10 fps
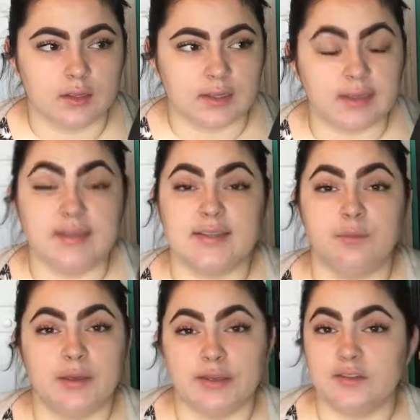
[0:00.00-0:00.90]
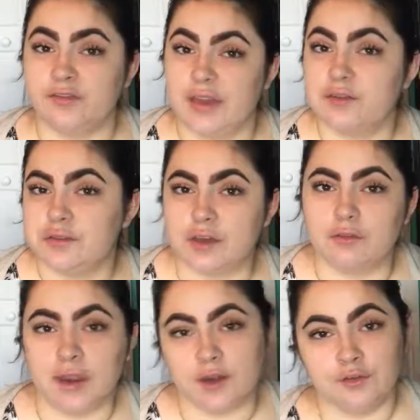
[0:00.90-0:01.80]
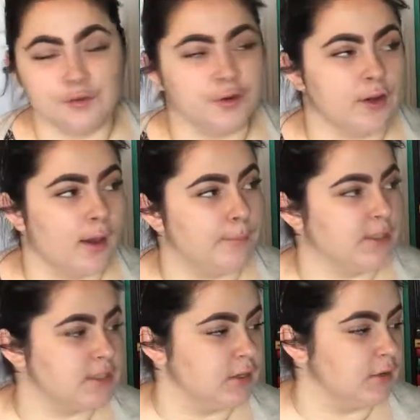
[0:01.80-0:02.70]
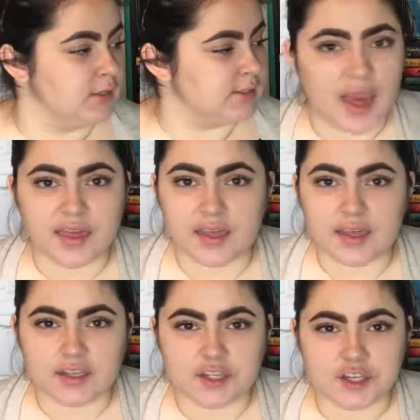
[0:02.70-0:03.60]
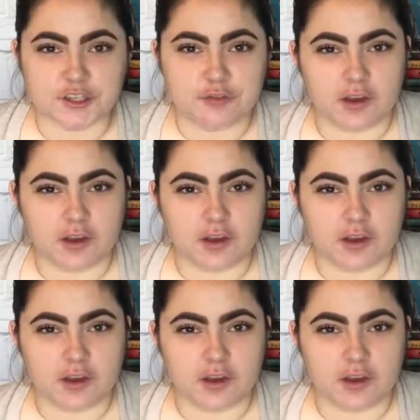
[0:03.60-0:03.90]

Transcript: he is the biggest fanfic writer for her comic series. I think it just